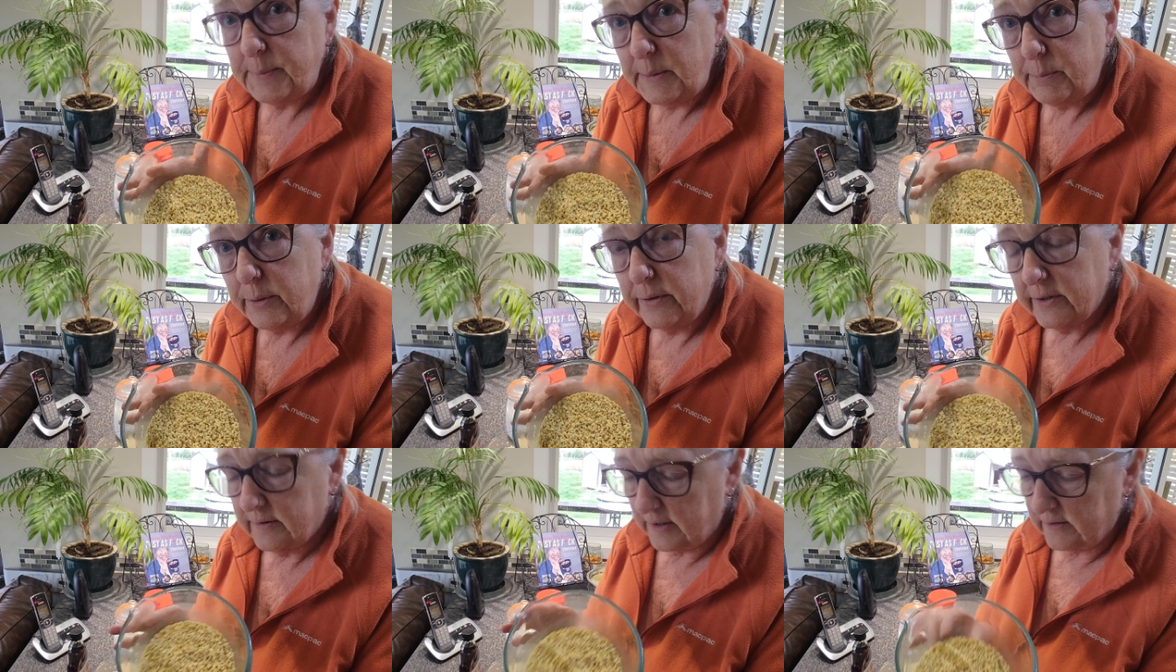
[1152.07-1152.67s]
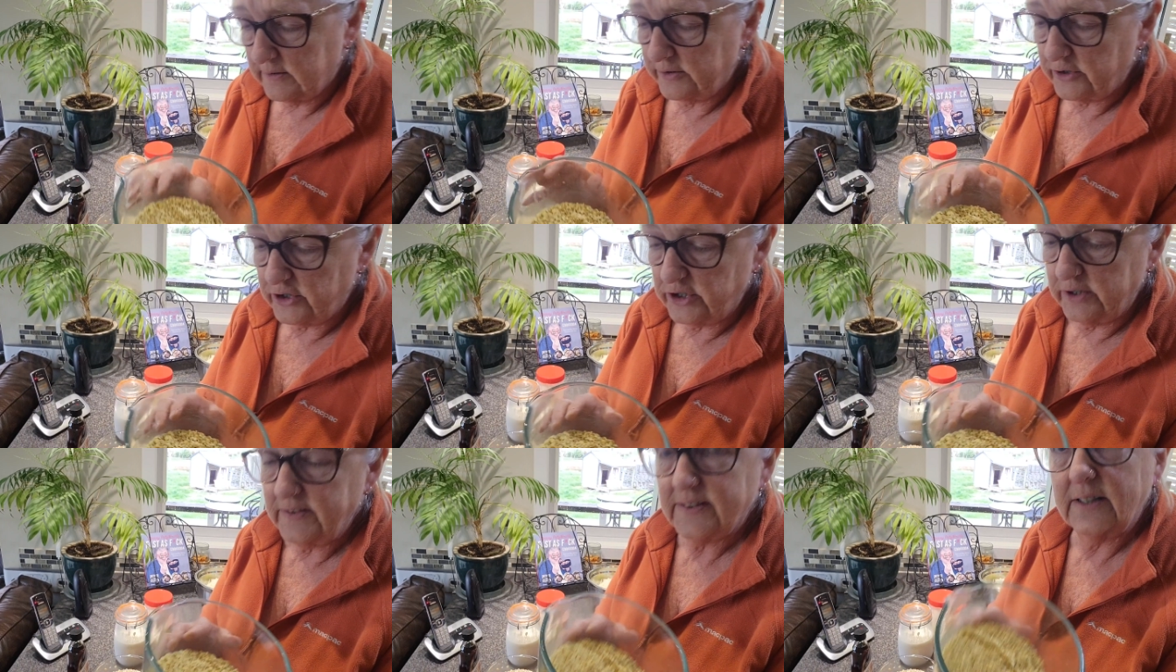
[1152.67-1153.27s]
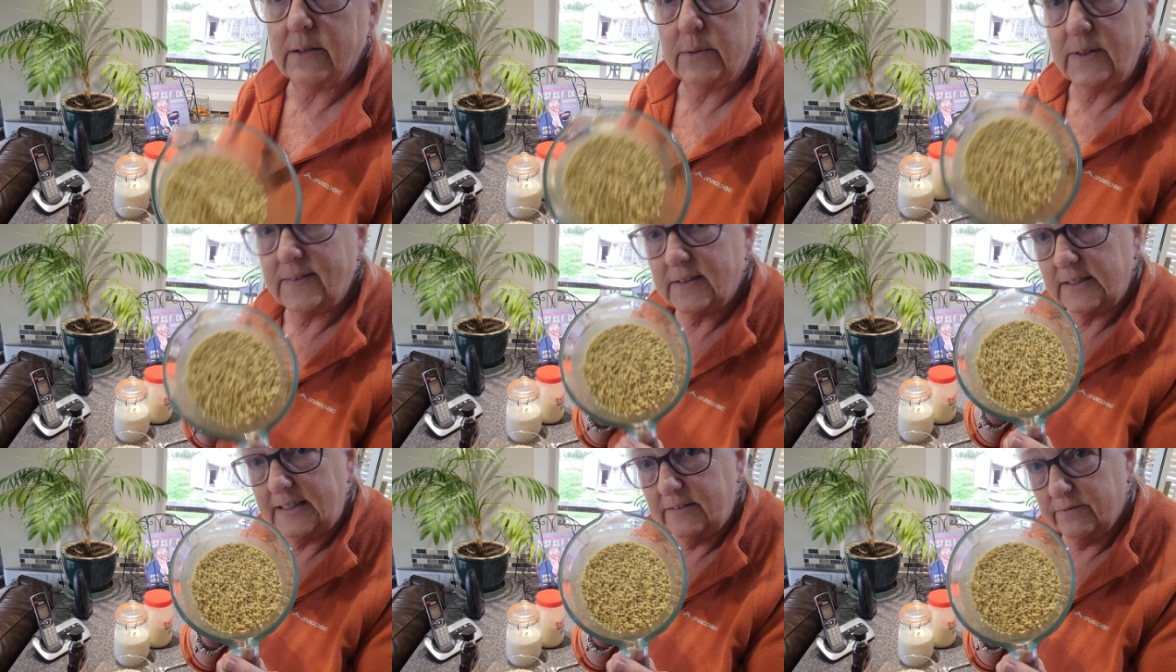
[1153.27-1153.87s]
be pure orange juice, otherwise
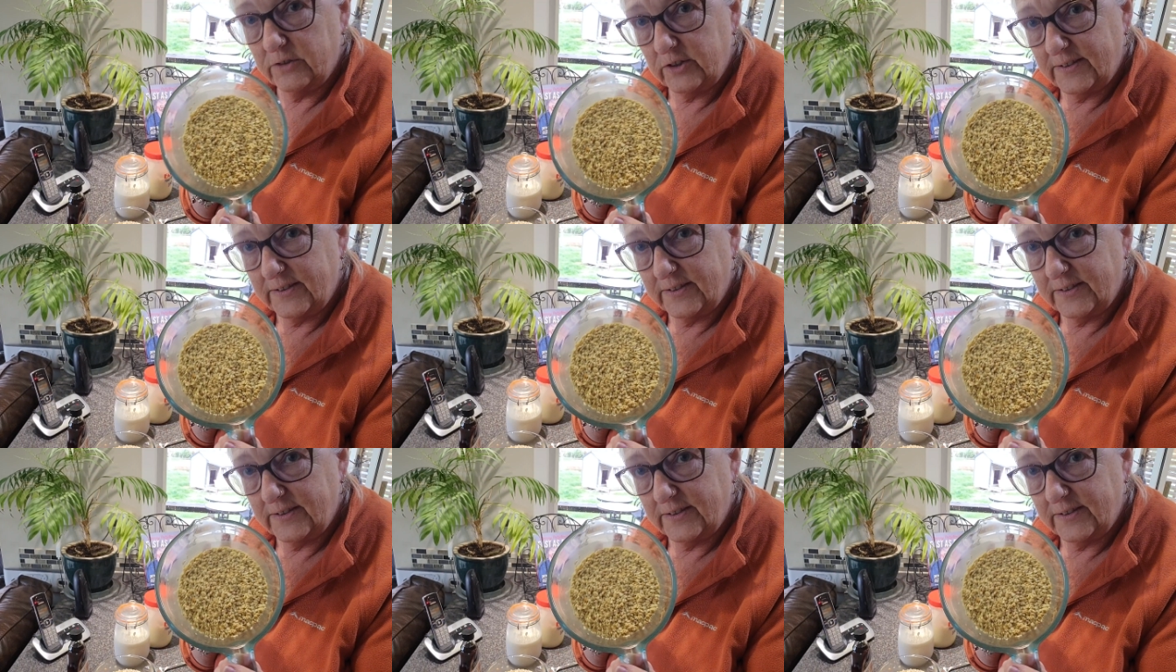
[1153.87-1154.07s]
I get very